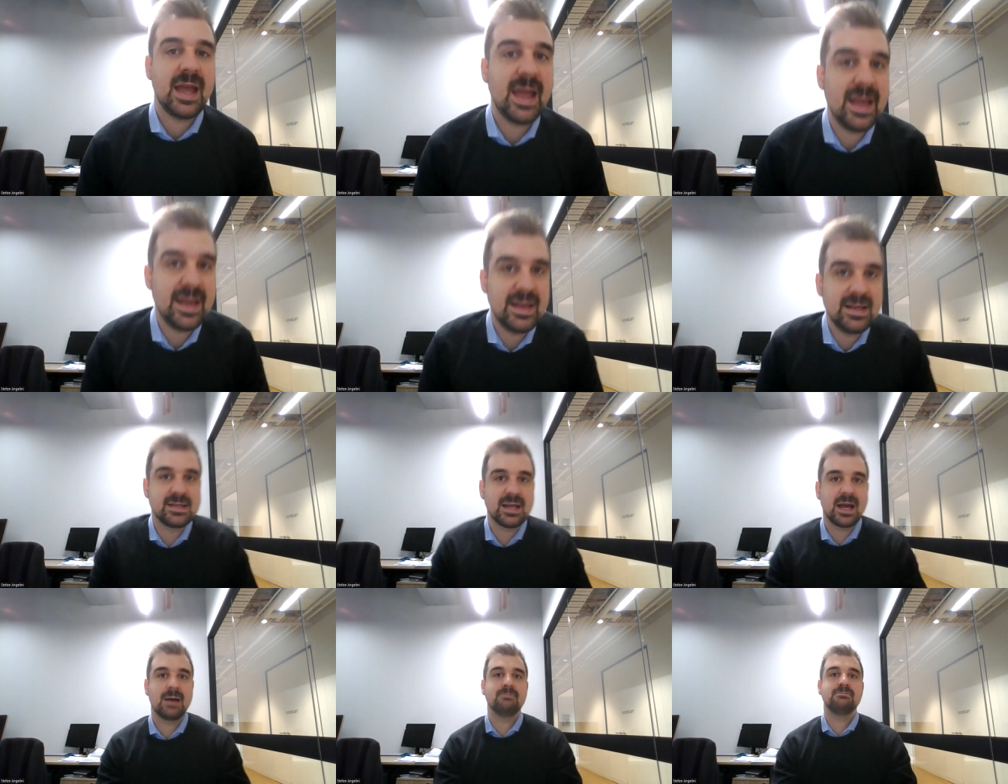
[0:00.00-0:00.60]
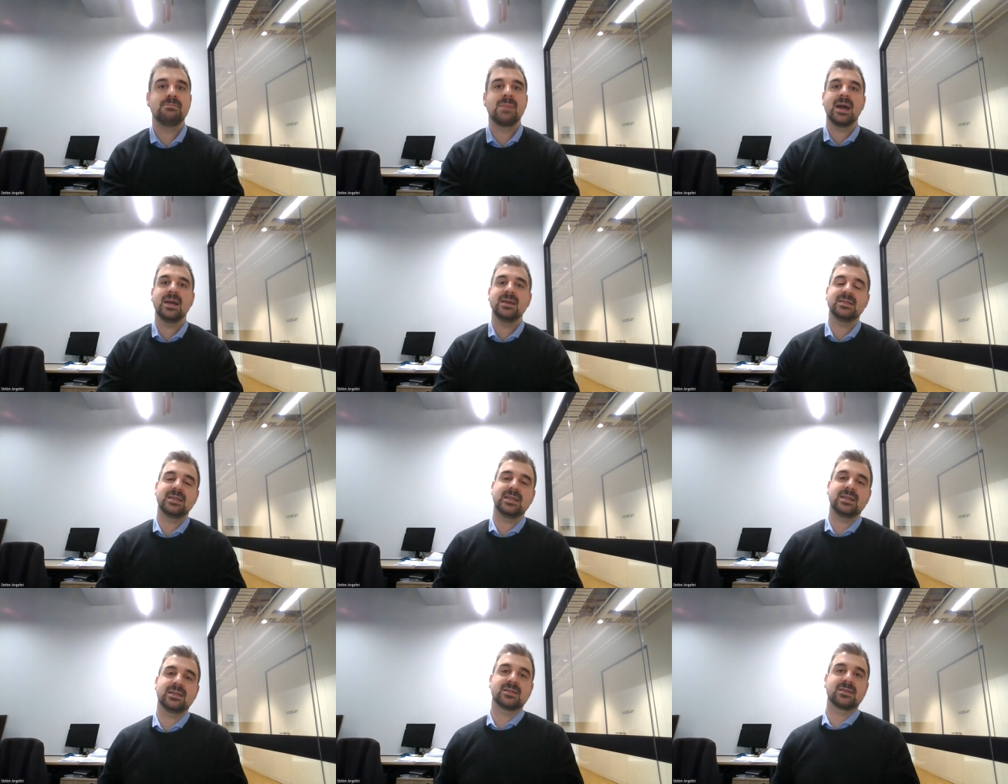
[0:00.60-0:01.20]
is
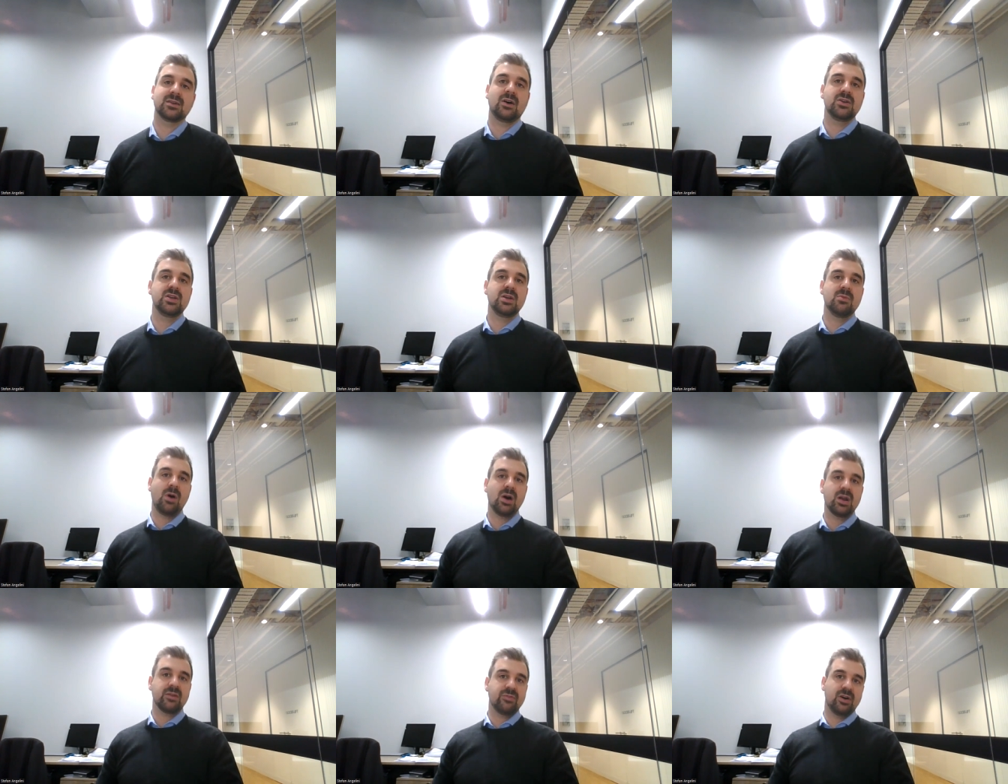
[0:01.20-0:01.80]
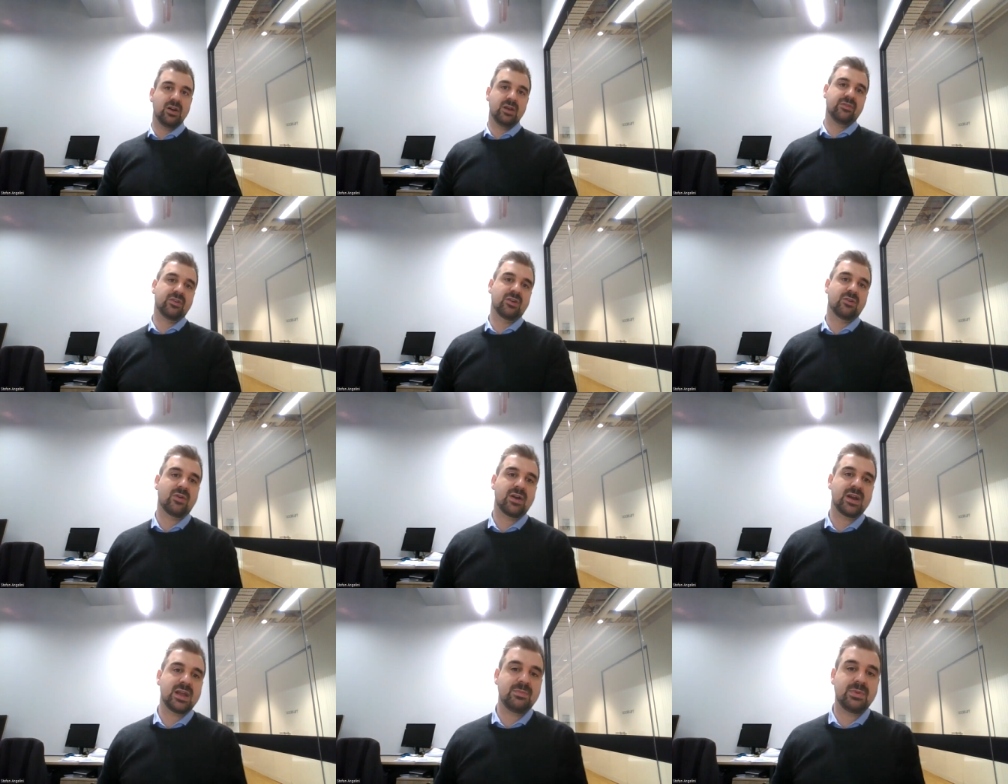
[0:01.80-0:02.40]
amazing. So you might have heard of it
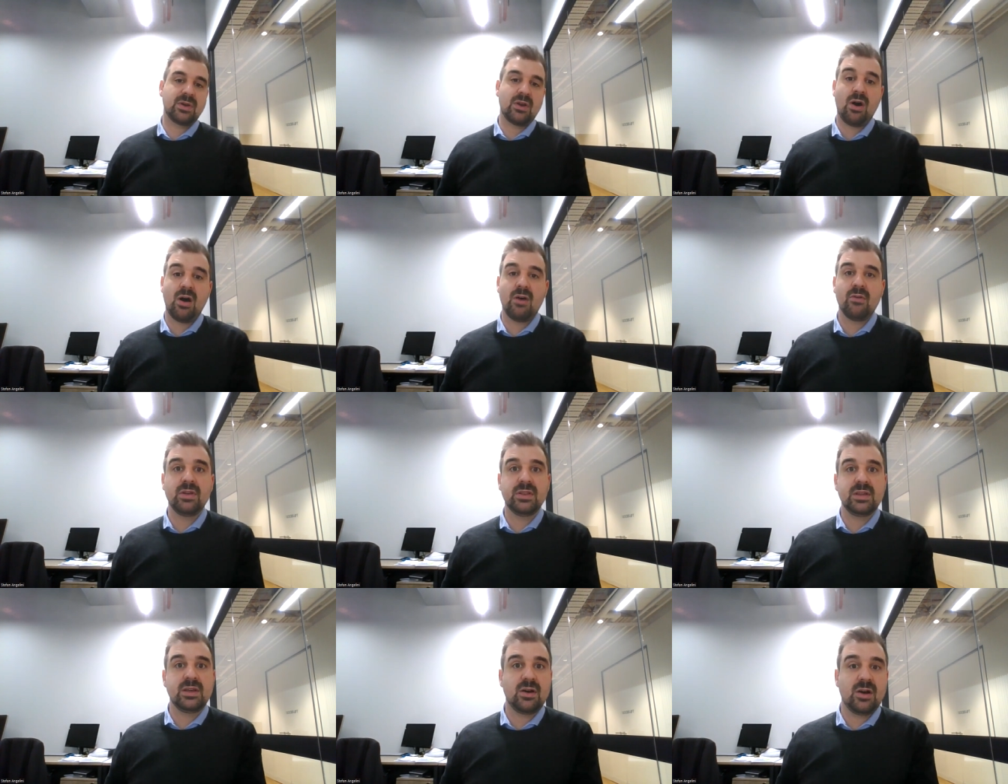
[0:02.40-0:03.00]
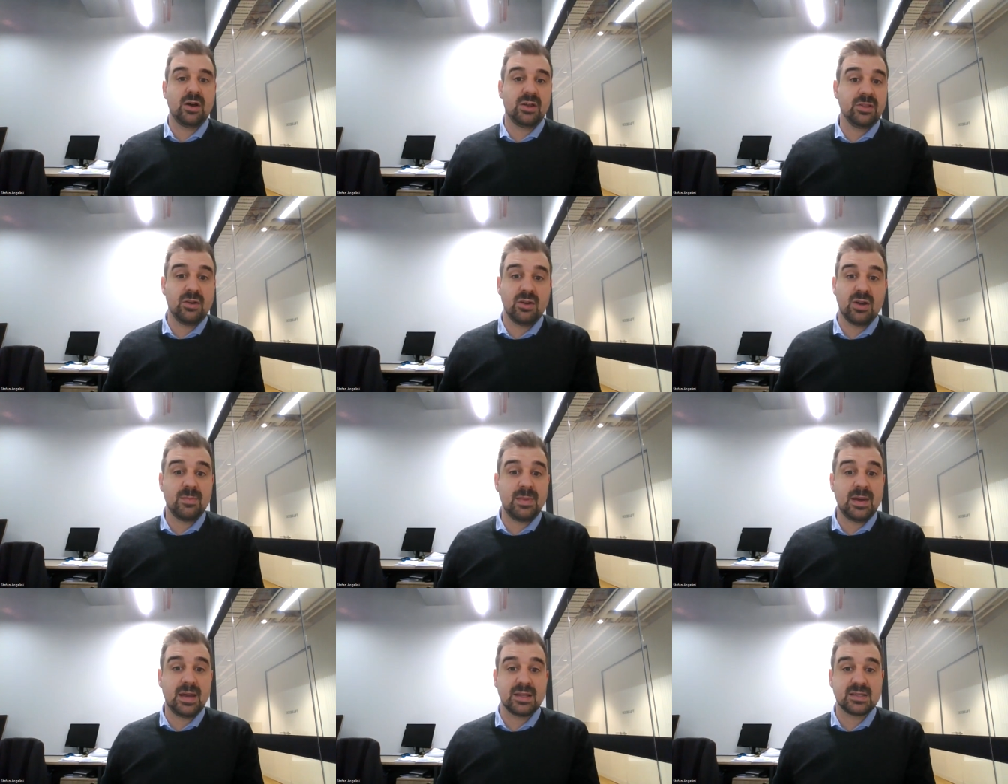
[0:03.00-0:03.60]
already, but I really only
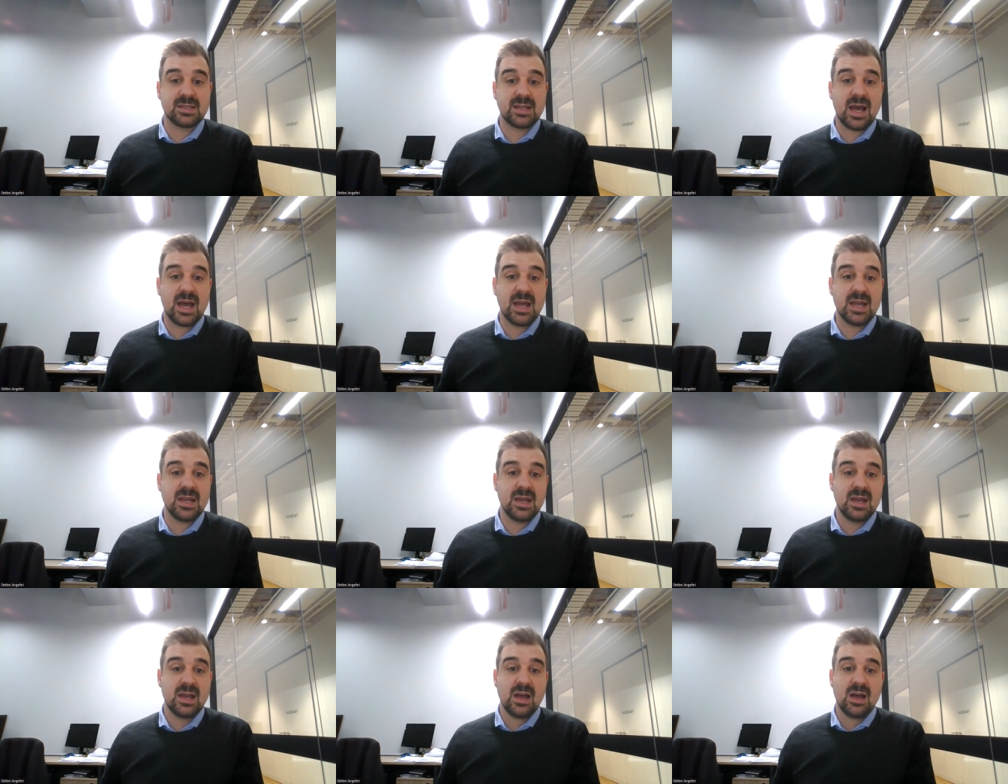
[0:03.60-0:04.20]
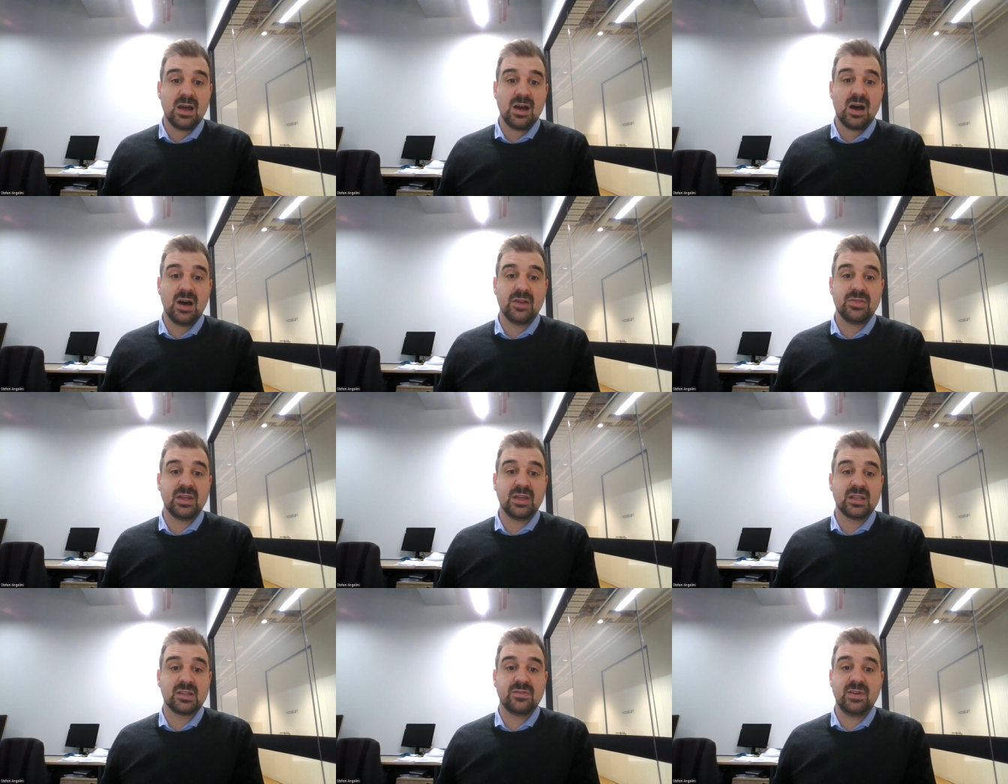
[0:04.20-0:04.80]
heard about it today. I
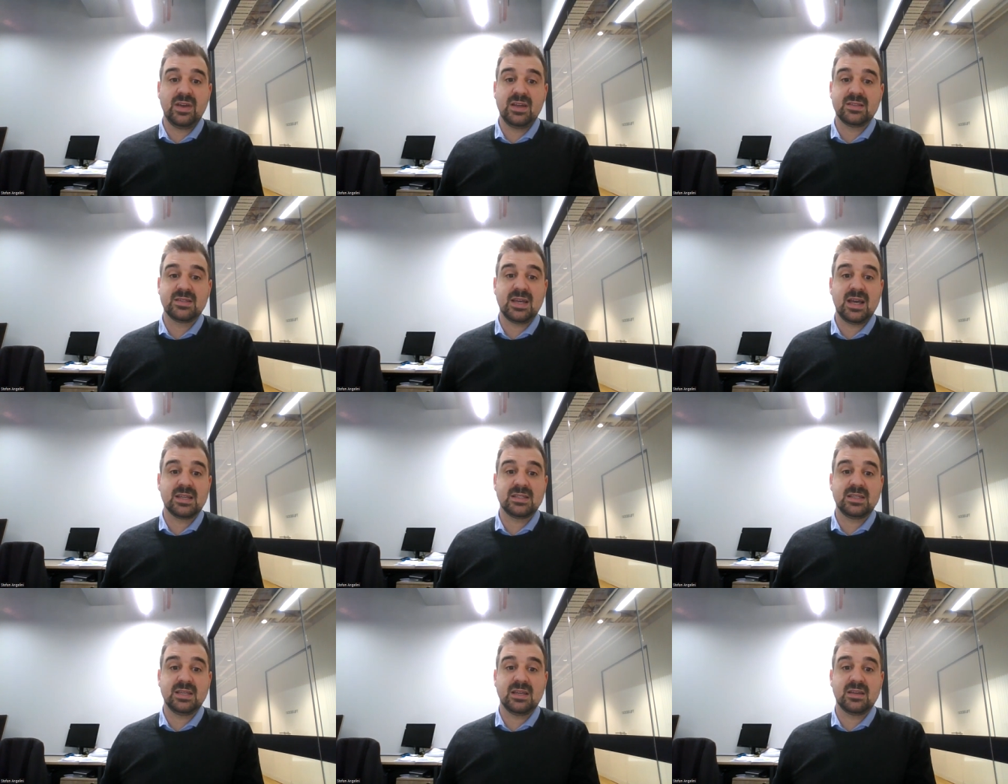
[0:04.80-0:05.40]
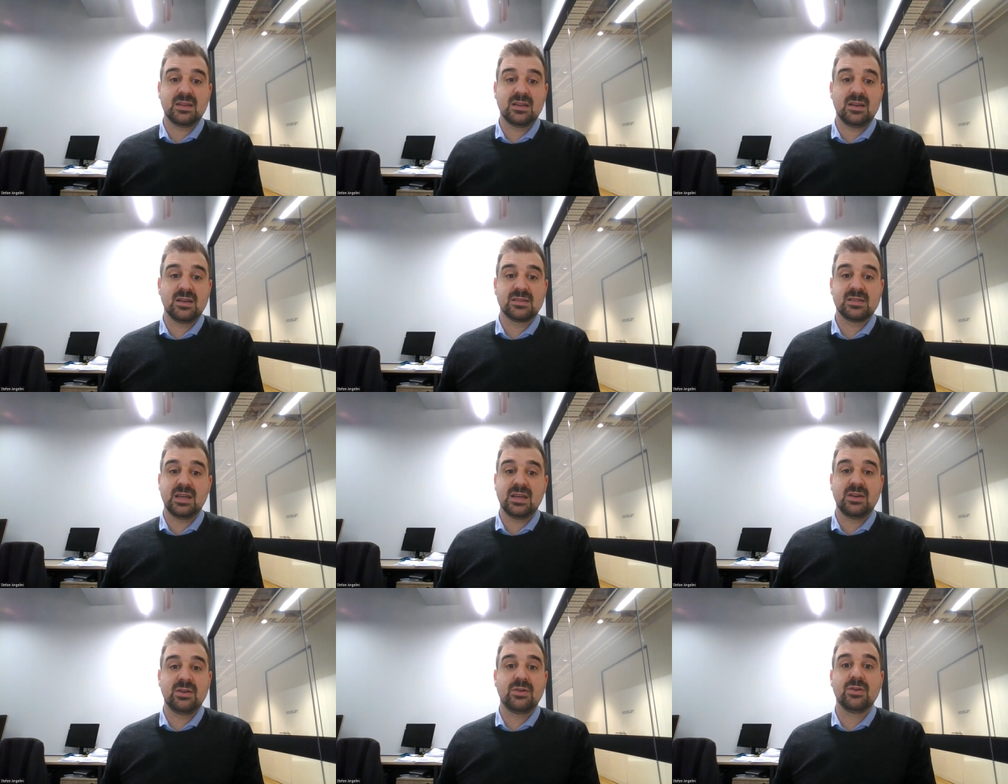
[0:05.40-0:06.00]
think it's fantastic. I
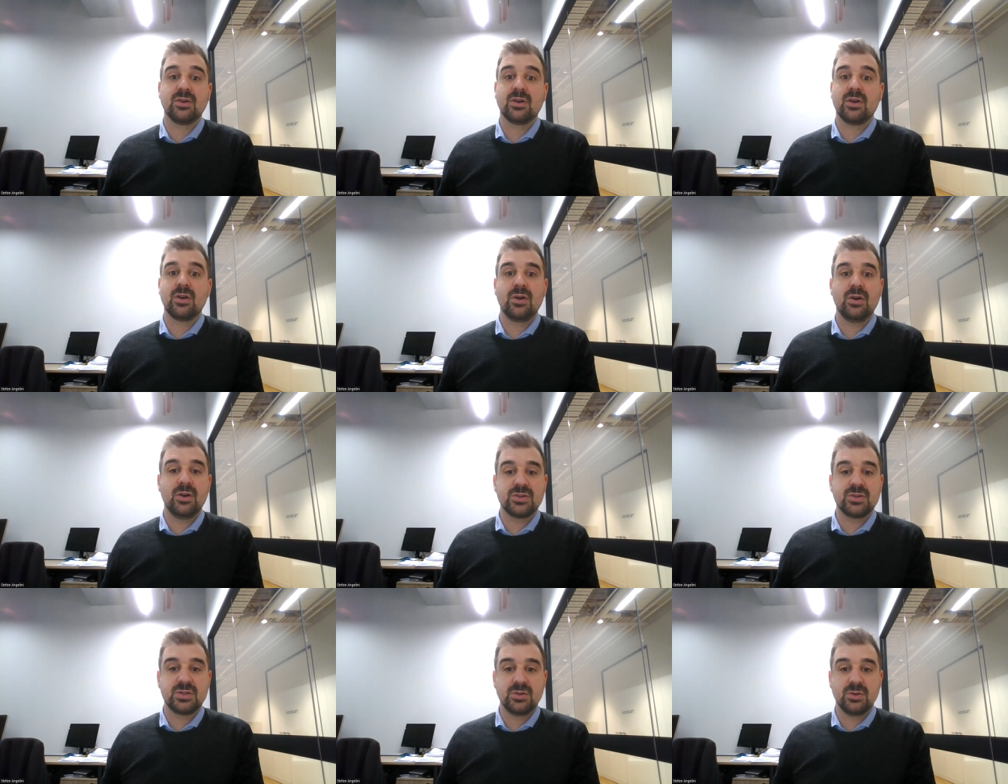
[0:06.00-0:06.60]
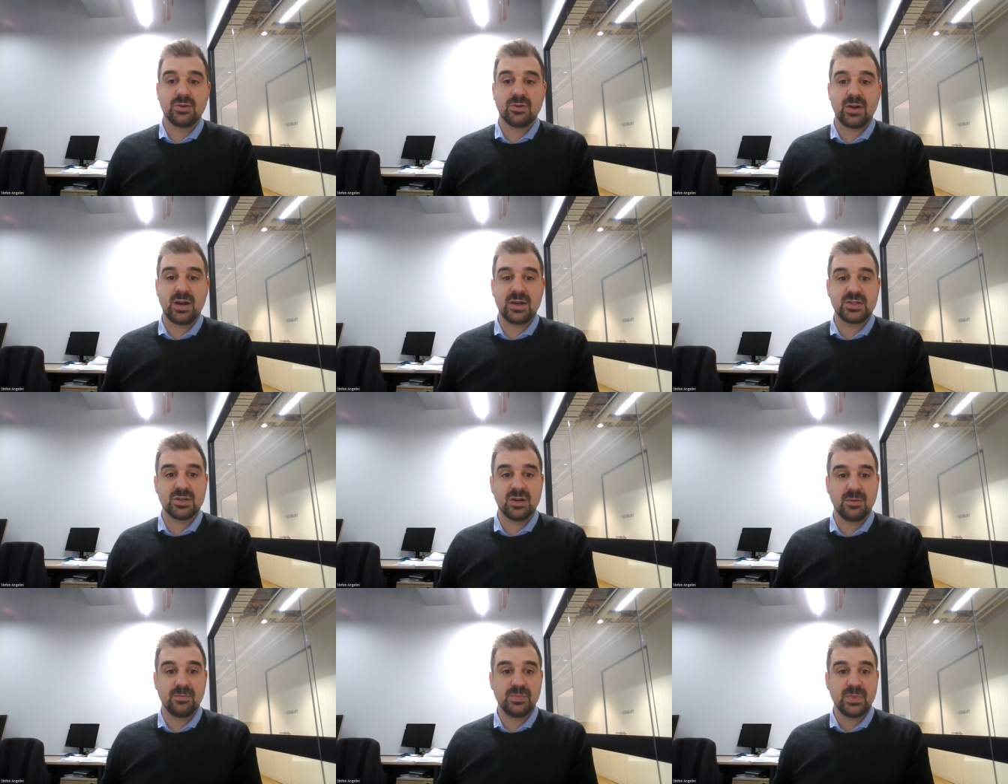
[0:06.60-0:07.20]
say good on her. She's doing a great
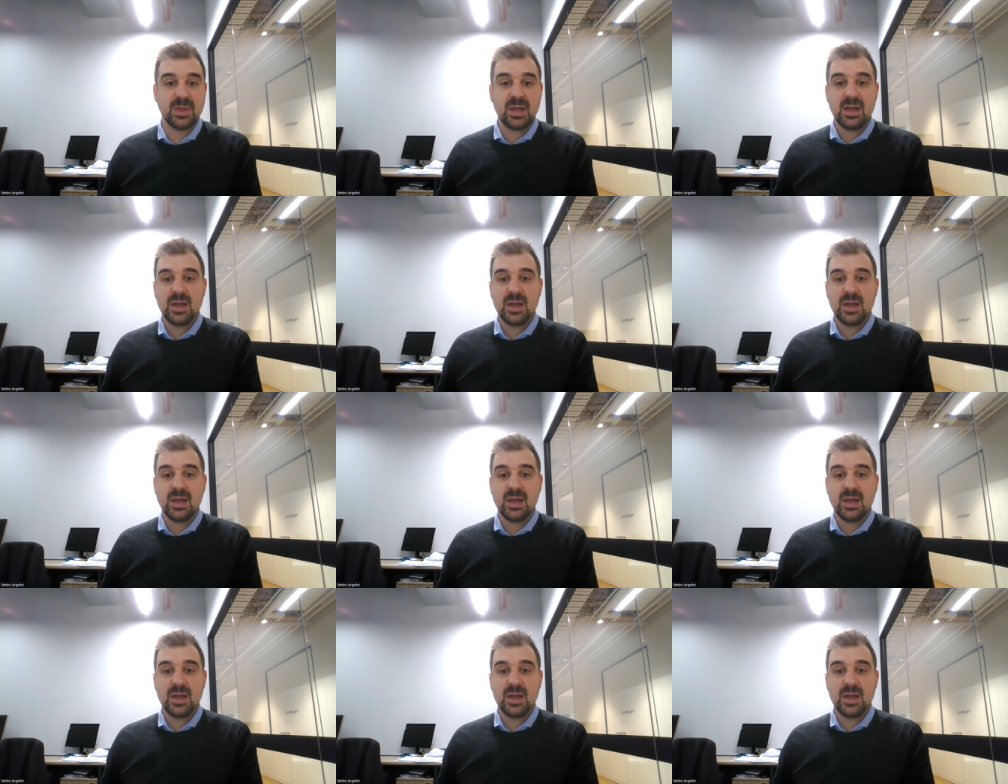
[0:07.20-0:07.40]
job.